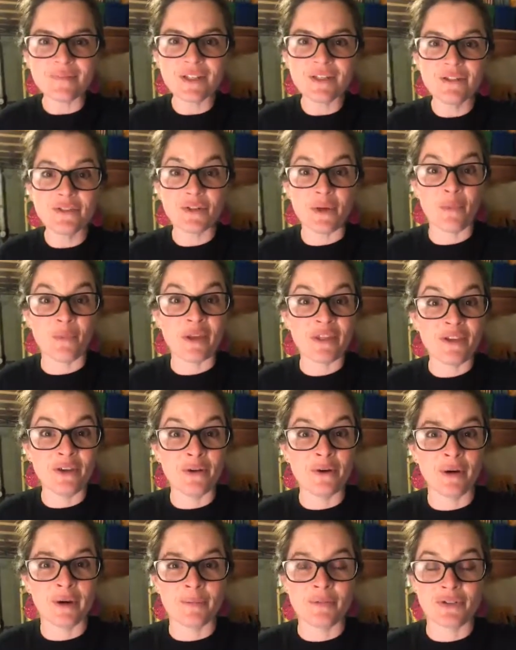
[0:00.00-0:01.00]
So I'm with
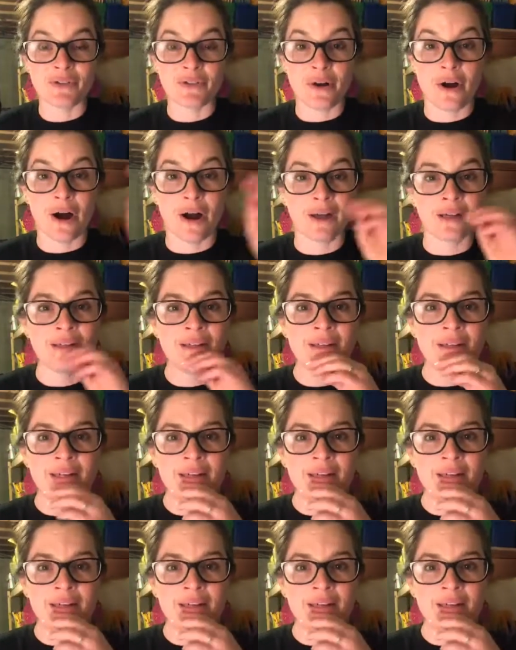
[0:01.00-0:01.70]
you. I'm strong.